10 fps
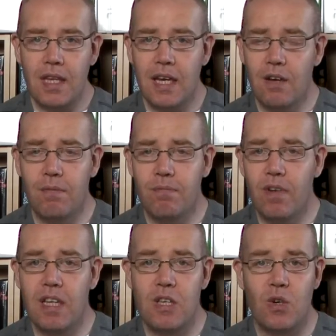I've
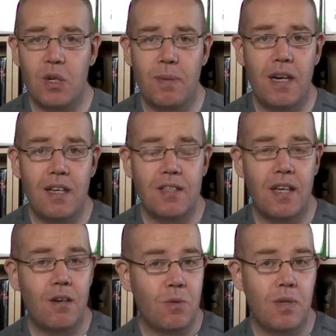really enjoyed them a lot, so
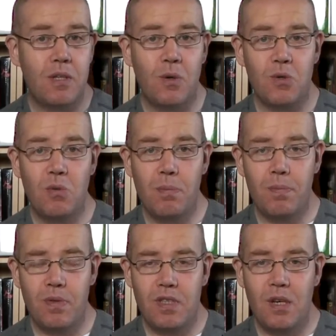I just want to talk to
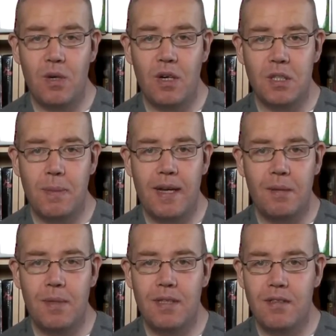you guys about
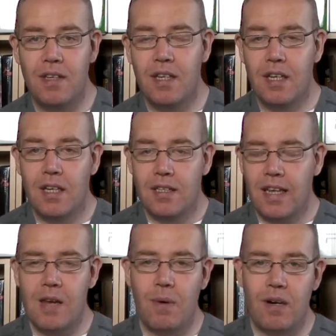them and
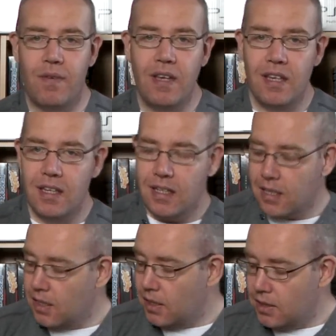tell you what I think.
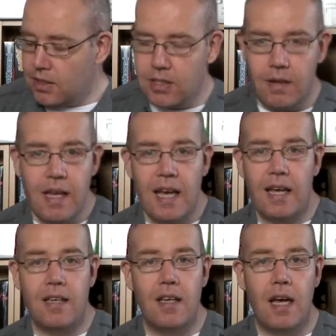So yeah,
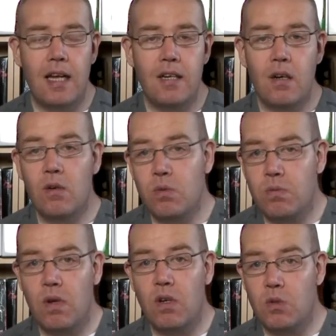and I
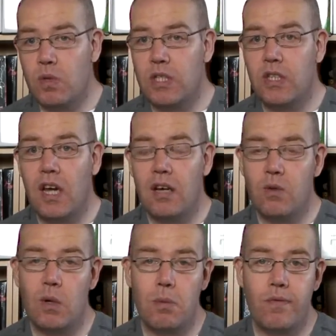just want to start as
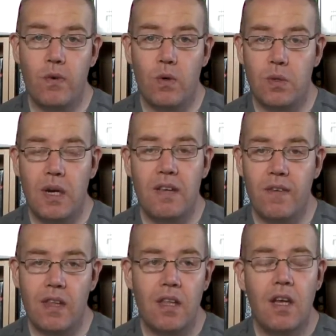well before I do
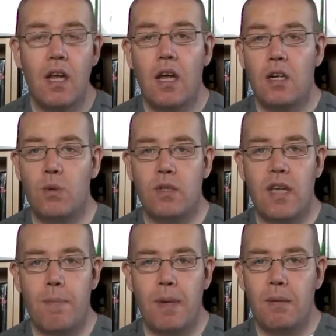anything. I just want to
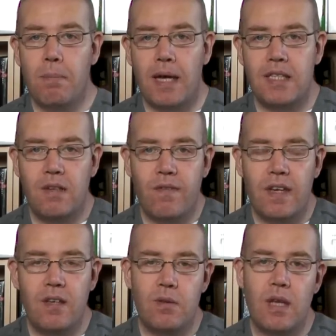say a big massive
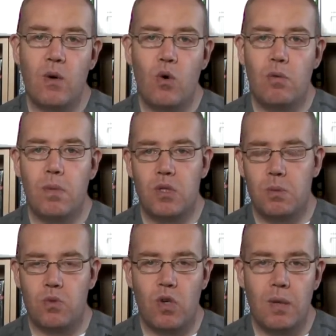thank you to all of my
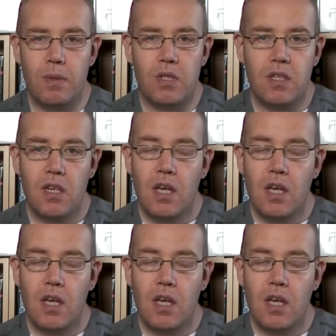subscribers.